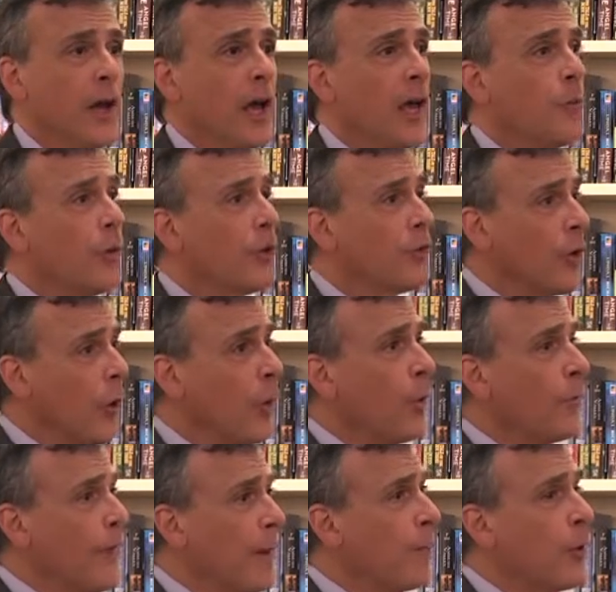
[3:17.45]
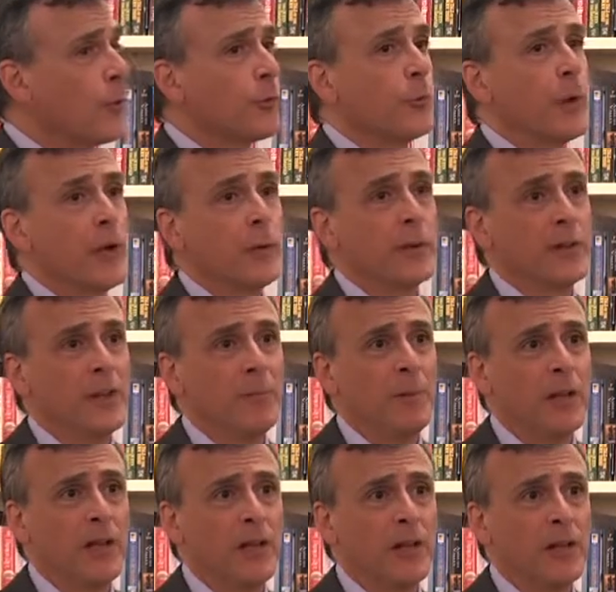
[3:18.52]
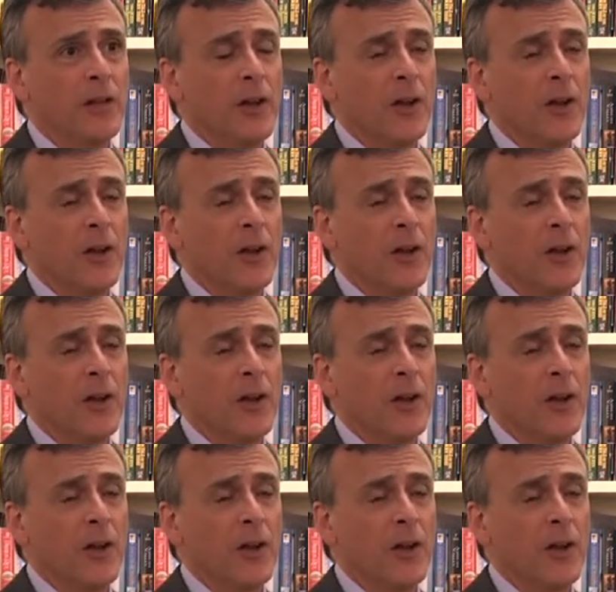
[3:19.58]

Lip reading: And we're told they most frequently begin in